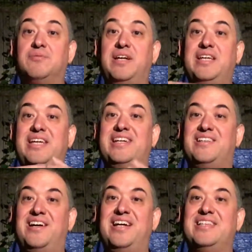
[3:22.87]
ranking
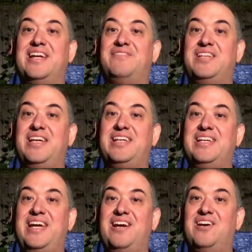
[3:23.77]
client that I've taken
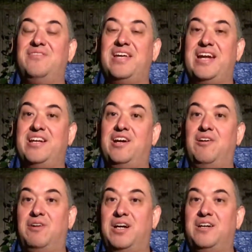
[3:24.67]
care of that I
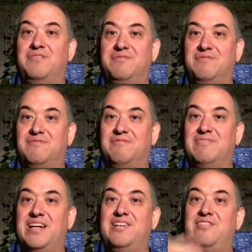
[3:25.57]
know of,
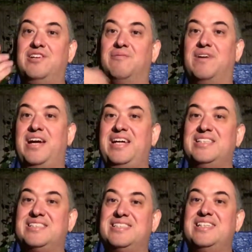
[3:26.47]
when I knew their
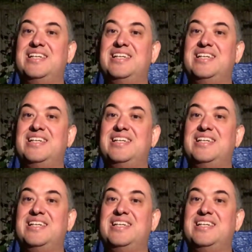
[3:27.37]
ranks,